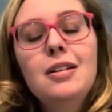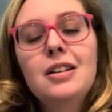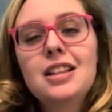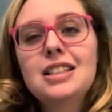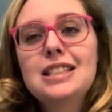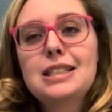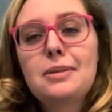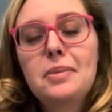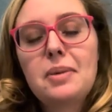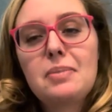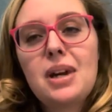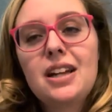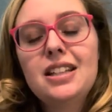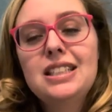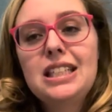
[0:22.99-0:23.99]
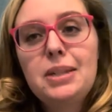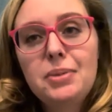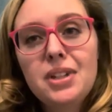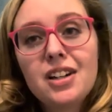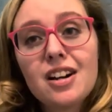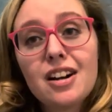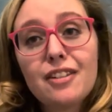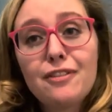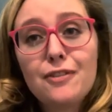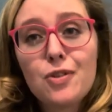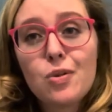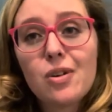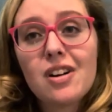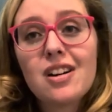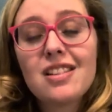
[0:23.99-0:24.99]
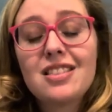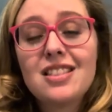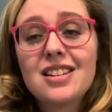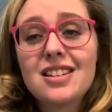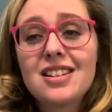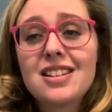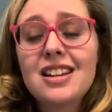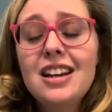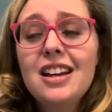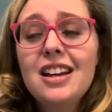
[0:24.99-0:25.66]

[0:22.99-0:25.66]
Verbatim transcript: This is going to be my TBR for the,